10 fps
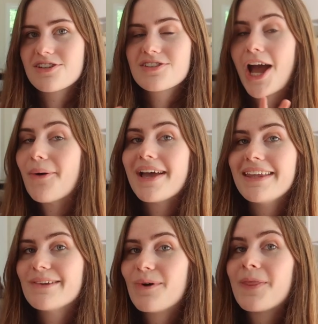Just go
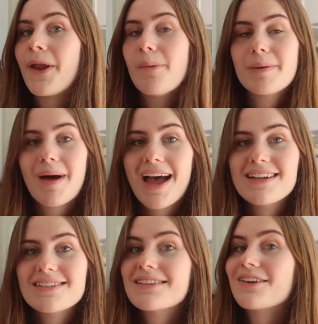in with an open
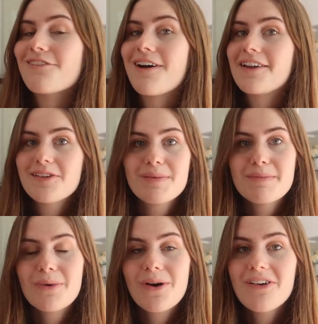mind. You'll find your
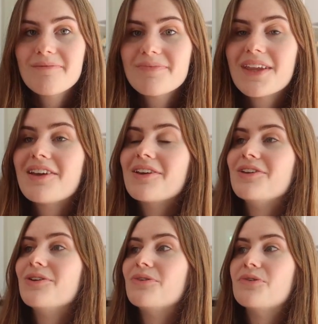people.
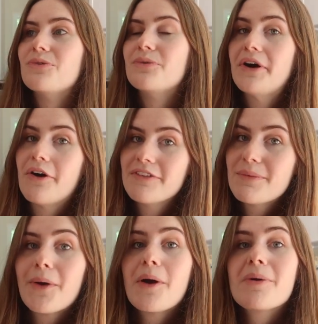You hopefully
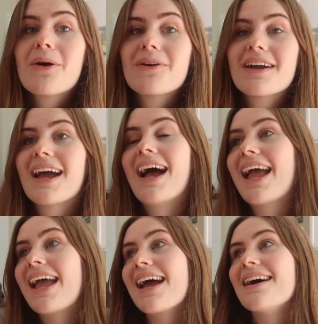won't go broke
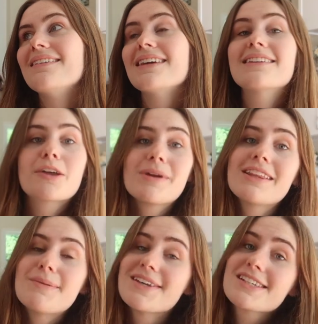and it's gonna be
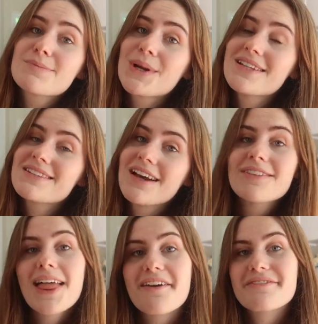the best experience of
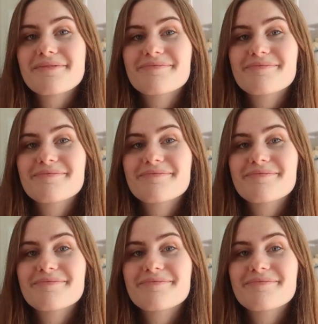your life.